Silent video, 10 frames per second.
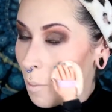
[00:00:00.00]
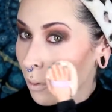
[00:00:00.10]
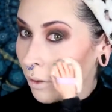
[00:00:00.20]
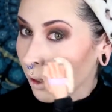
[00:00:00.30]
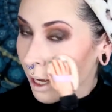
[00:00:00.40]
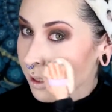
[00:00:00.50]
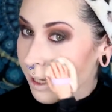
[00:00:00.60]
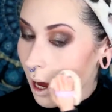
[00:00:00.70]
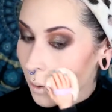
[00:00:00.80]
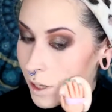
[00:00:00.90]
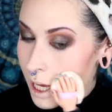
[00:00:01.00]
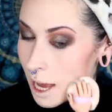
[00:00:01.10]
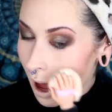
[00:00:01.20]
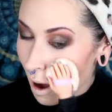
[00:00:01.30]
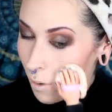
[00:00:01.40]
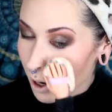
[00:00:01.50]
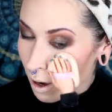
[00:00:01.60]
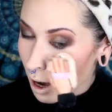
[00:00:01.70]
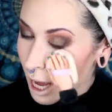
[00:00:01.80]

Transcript: blend out the outer